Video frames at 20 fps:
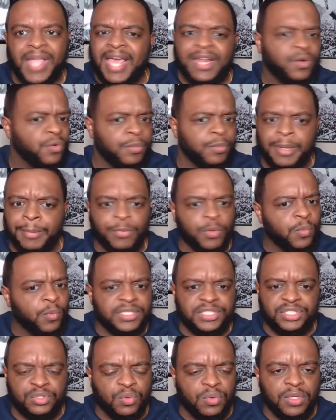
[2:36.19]
I don't remember
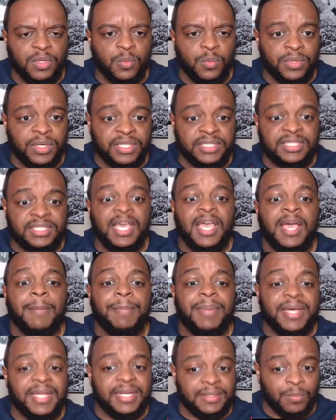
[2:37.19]
which school it was,
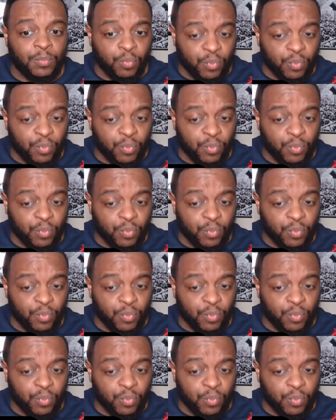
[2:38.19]
but